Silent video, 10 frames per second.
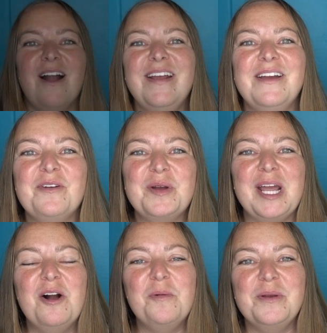All right, everyone,
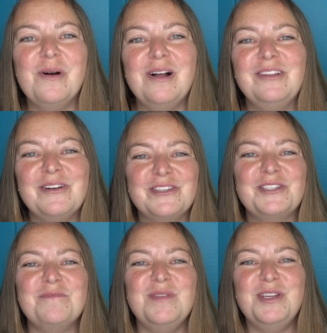I hope you all learned
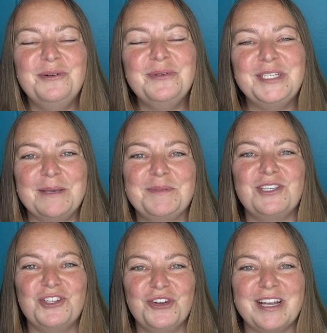some new tips
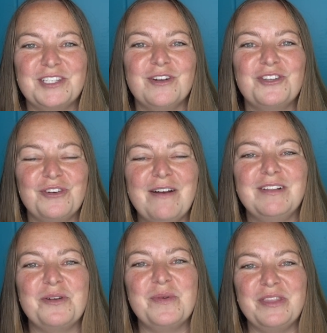and tricks for
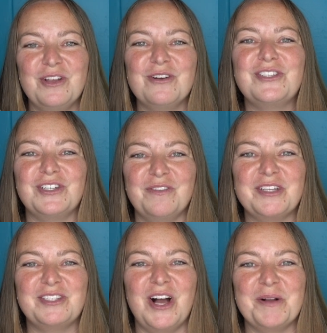traveling with your
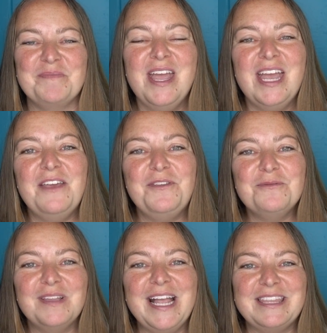service dog. If
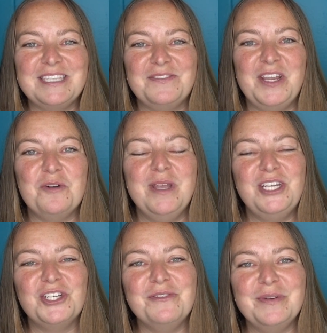you like this video,
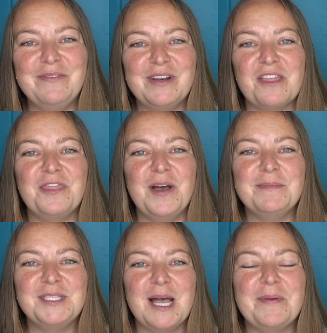make sure you give it a
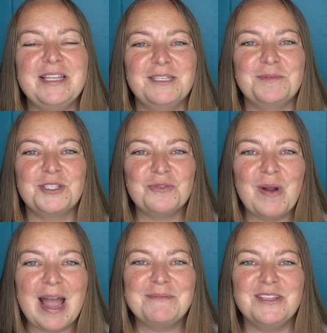thumbs up and
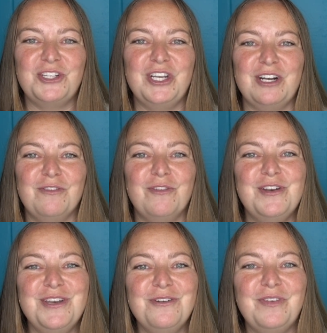subscribe to the channel for
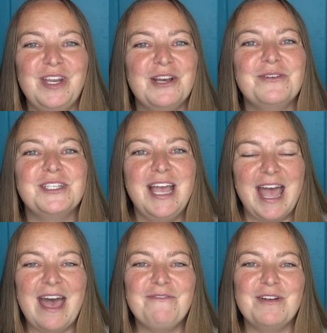new videos
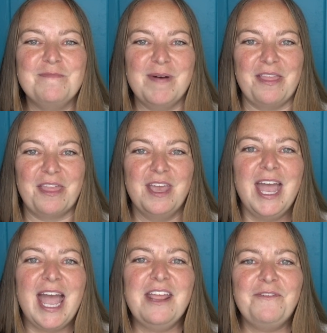every month.
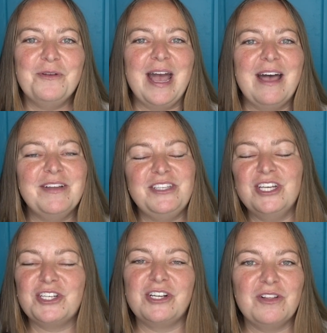And if you have
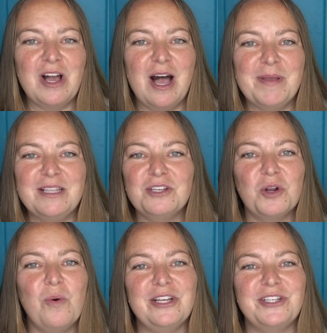additional comments or
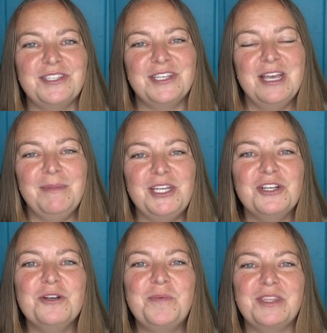questions, make
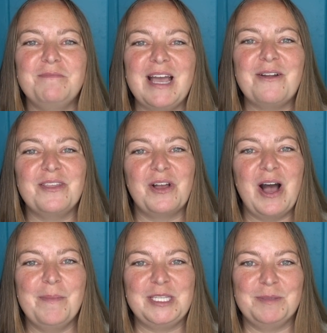sure you put them down in the
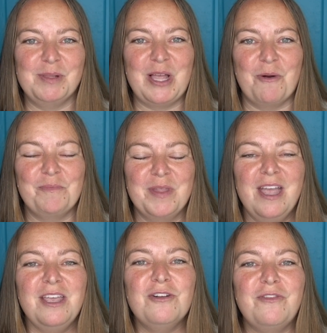comments below.
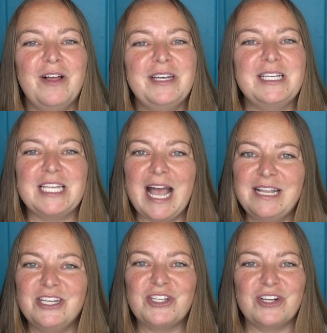You'll find
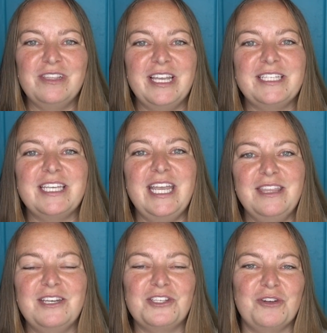additional links
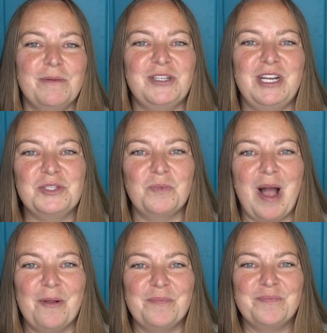in the description as
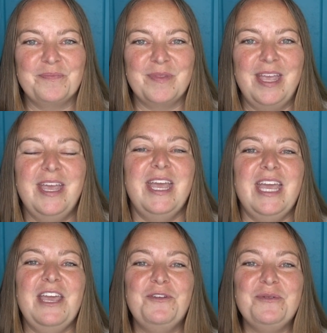well.
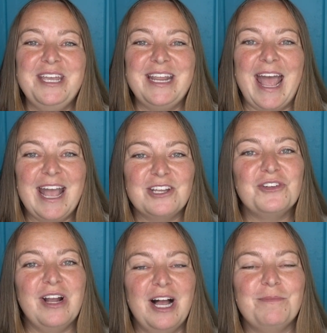If you need
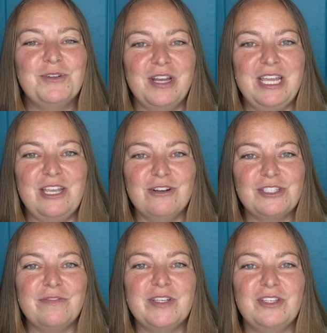extra help training your
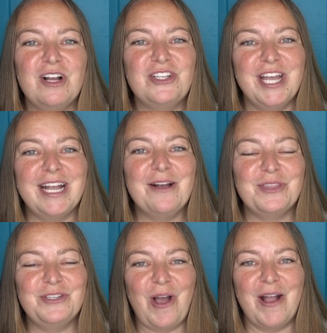service dog, check out
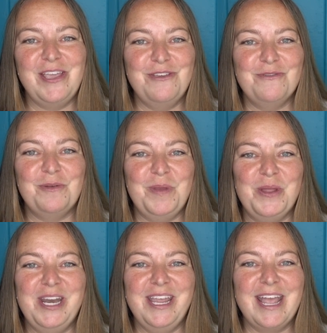the DoggyU
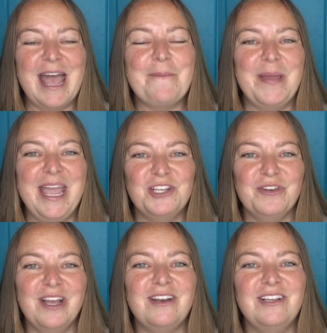community at
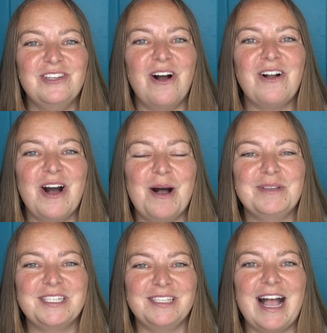
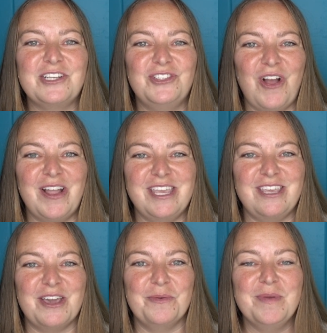
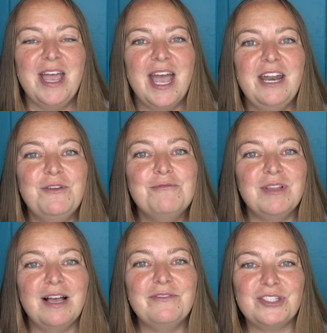patreon.com/DoggyU. And if you
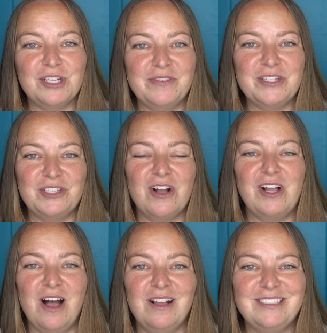love service
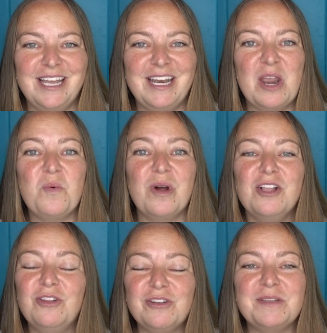dog content and
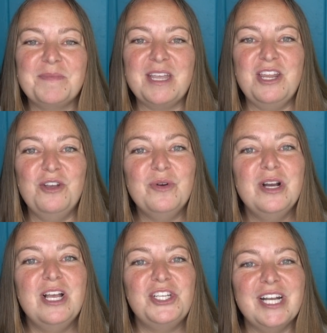want to learn something
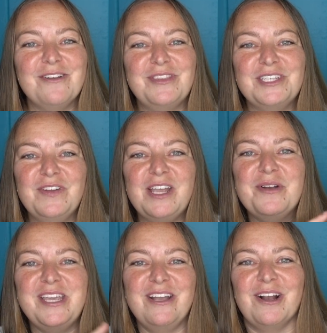new, check out this video
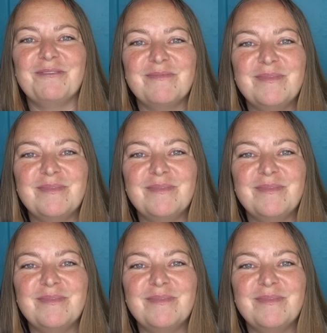here.